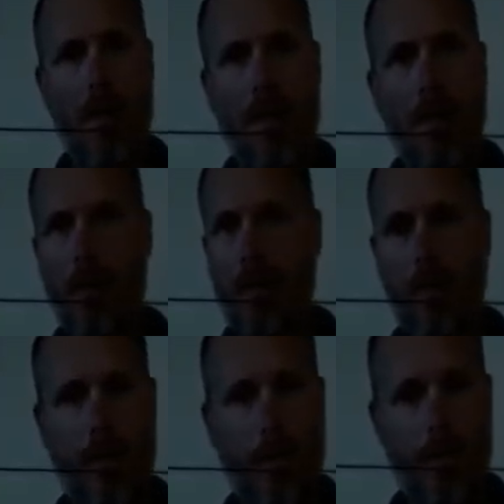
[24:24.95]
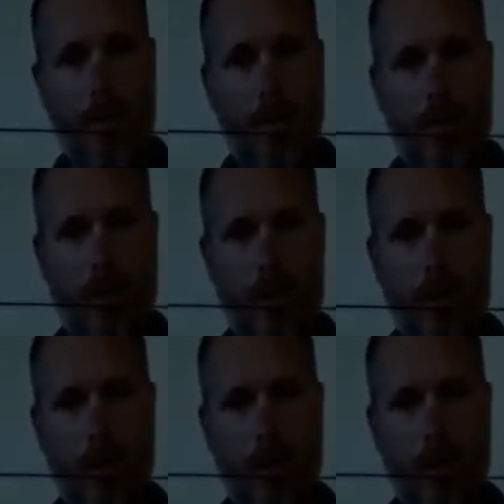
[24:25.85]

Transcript: performance of the INS affect